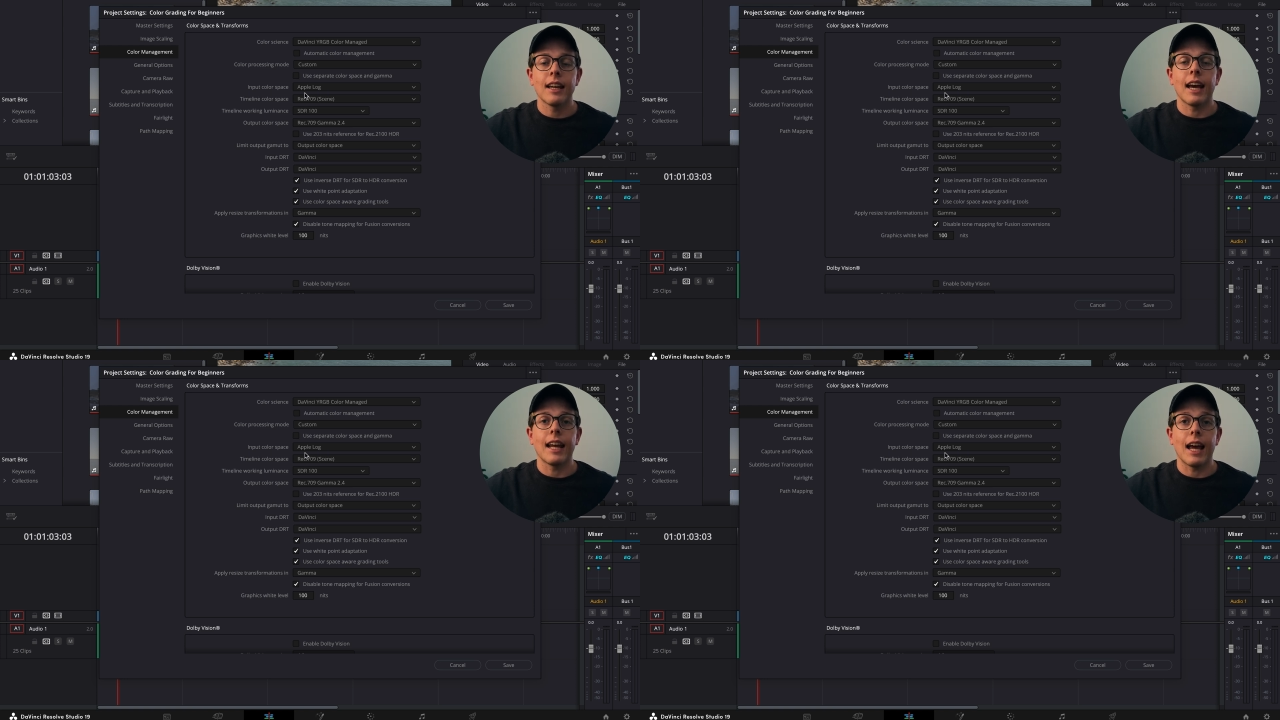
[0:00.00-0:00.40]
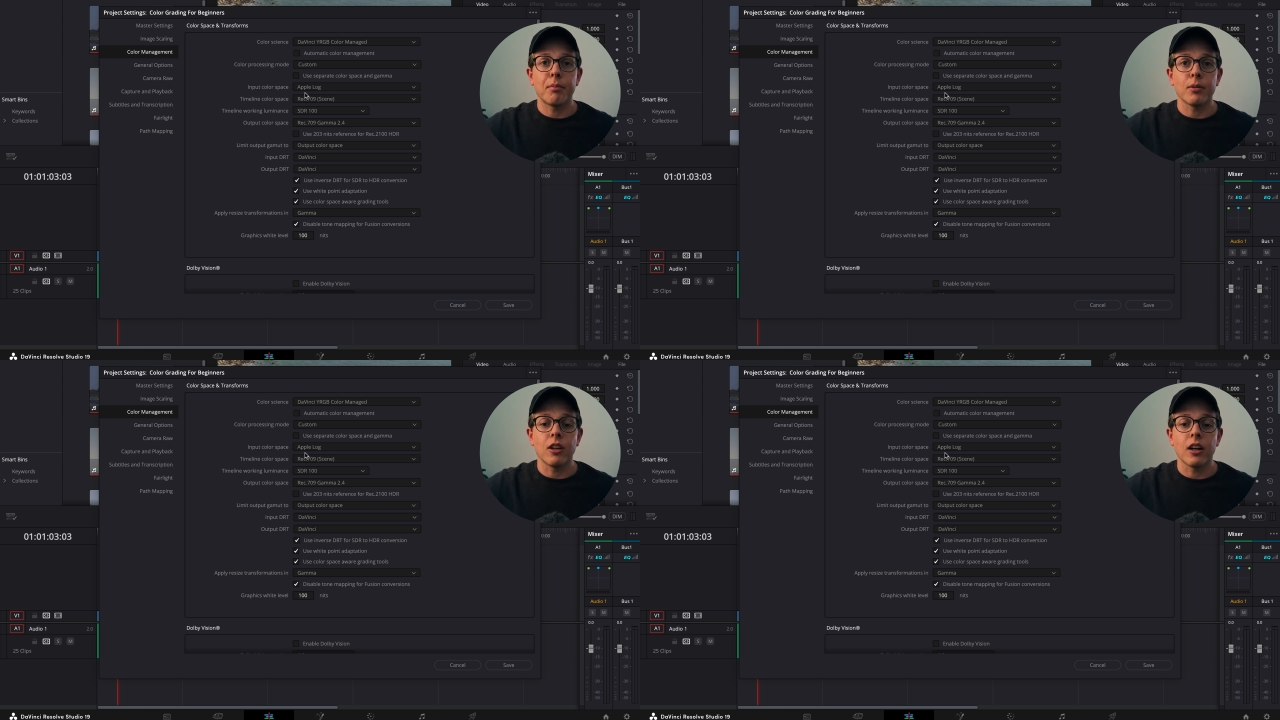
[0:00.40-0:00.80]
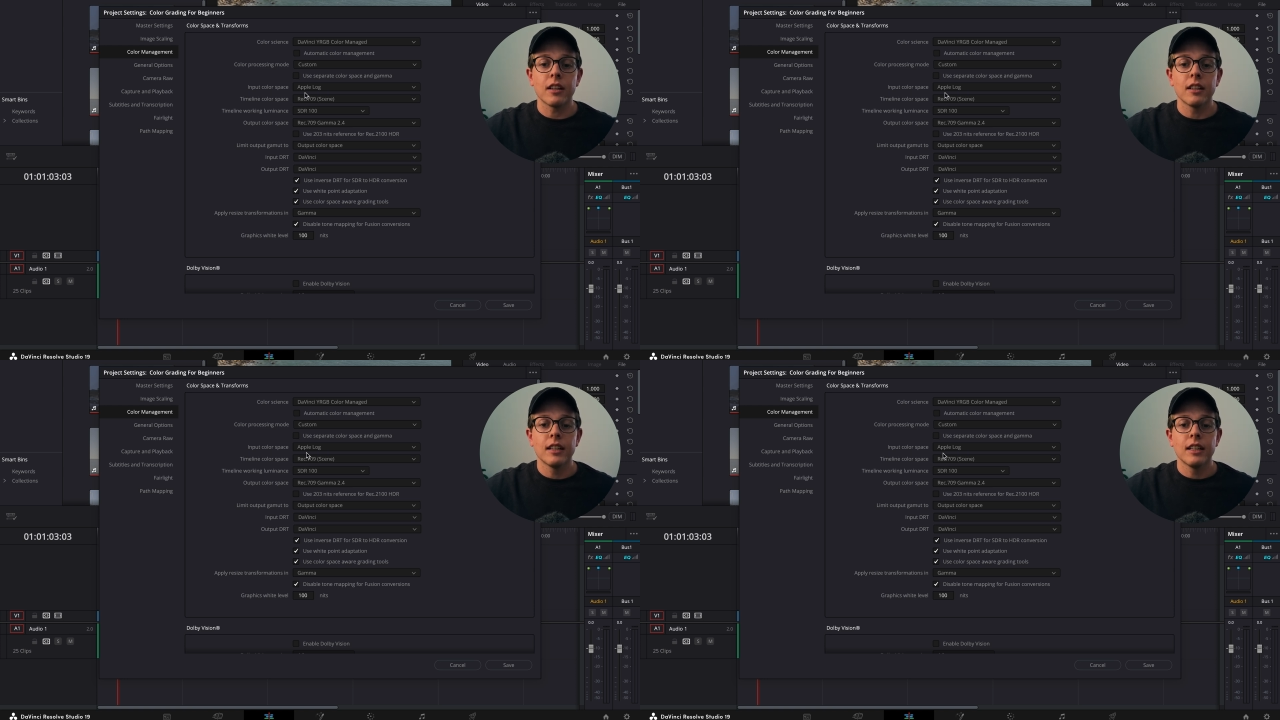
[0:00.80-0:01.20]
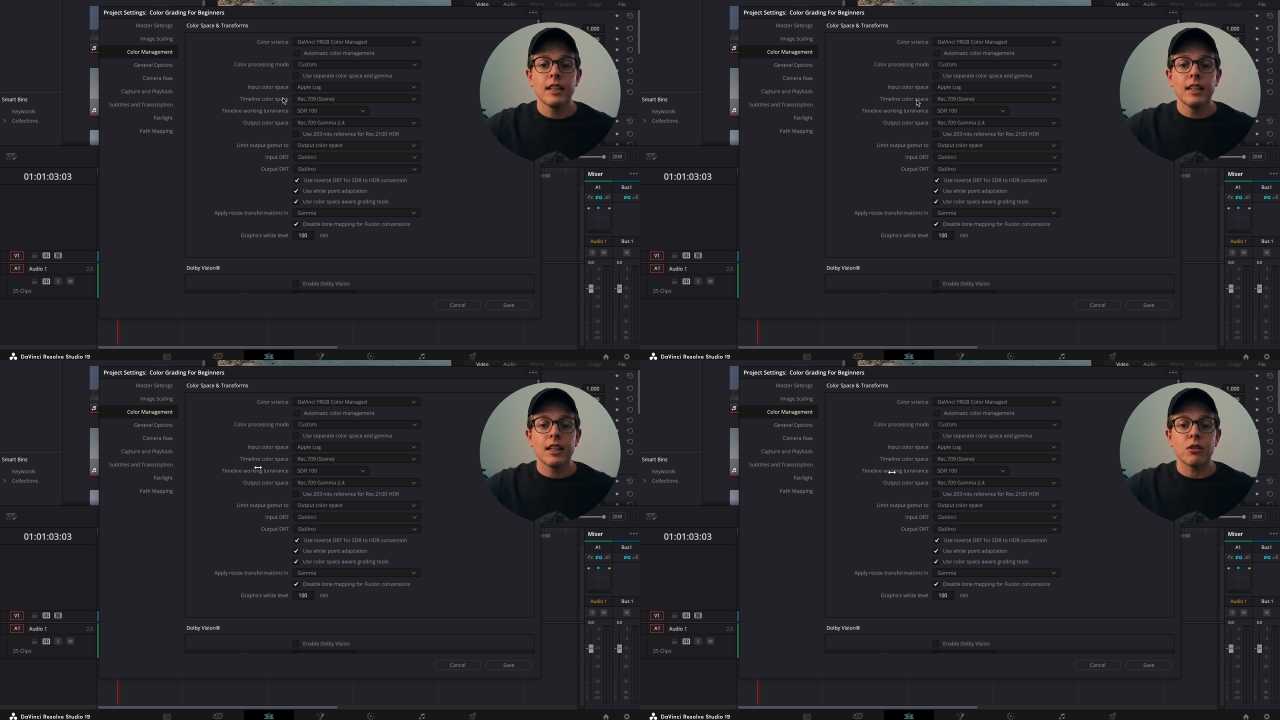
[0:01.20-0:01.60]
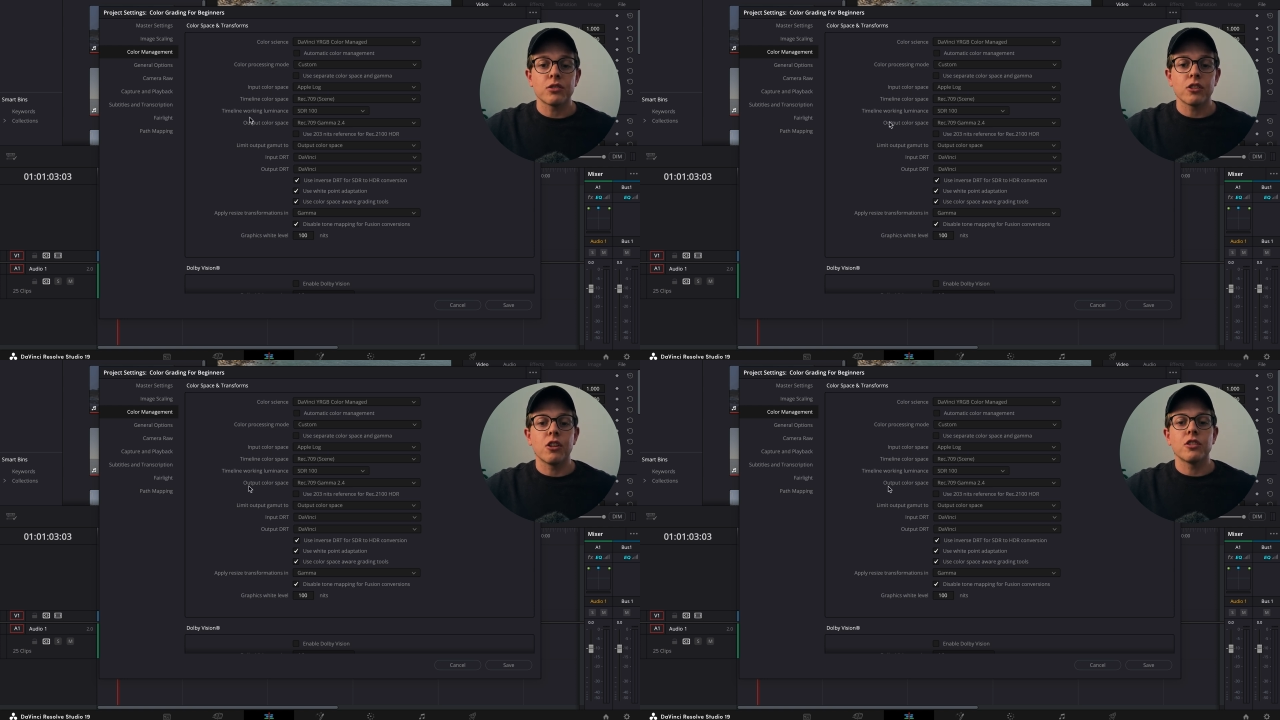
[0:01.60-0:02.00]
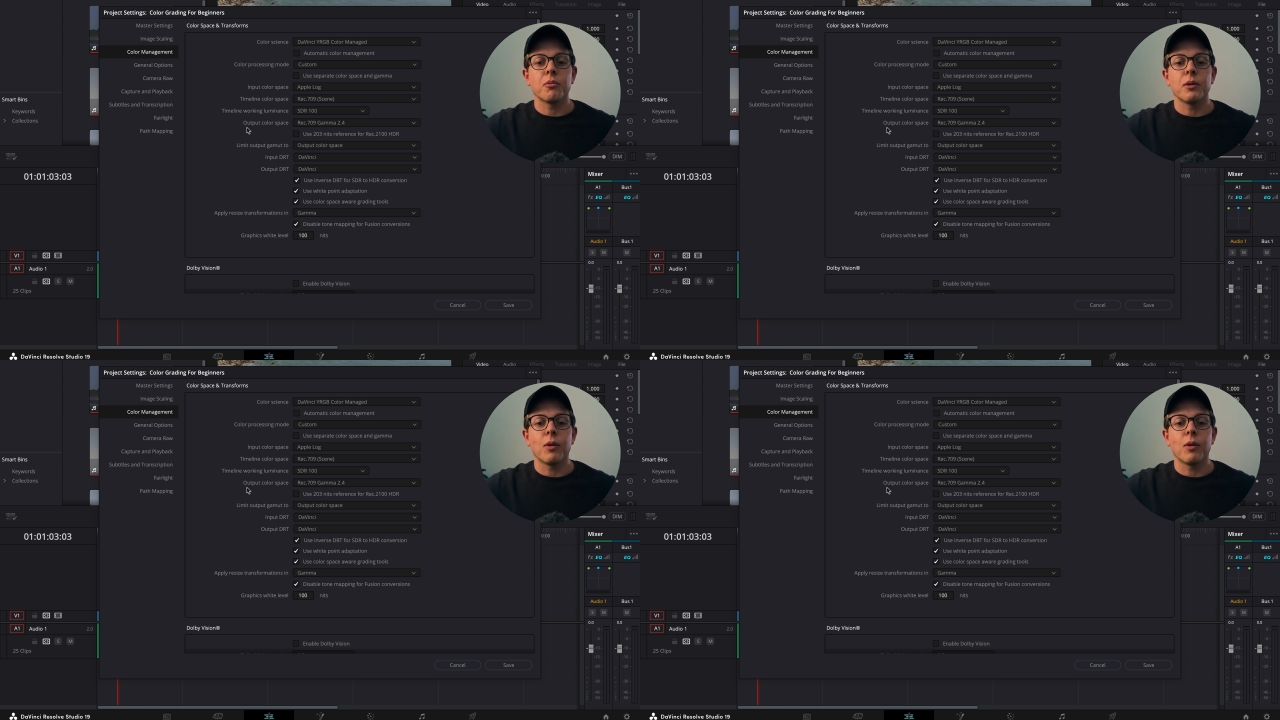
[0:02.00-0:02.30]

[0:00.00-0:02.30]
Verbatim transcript: at Apple Log. It also knows that we